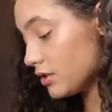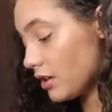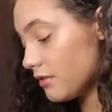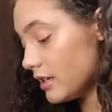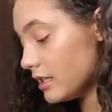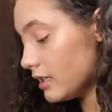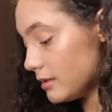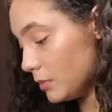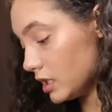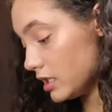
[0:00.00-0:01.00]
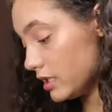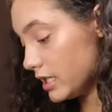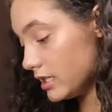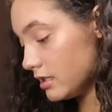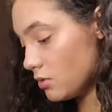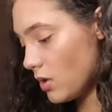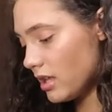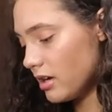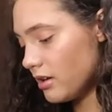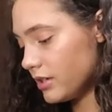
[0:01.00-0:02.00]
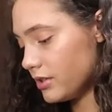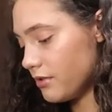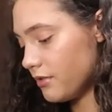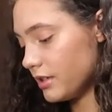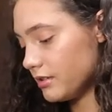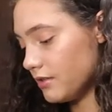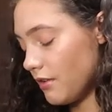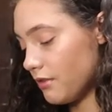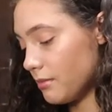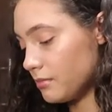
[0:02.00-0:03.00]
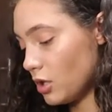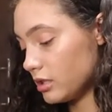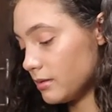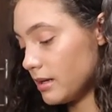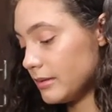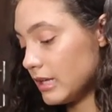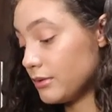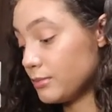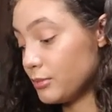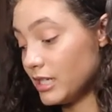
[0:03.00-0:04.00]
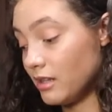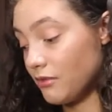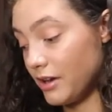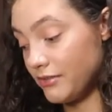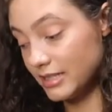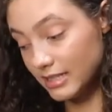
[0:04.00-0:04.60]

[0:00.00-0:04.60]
So I started reading this book series a while ago. I don't know if I've ever talked about it, but I've been reading The Raven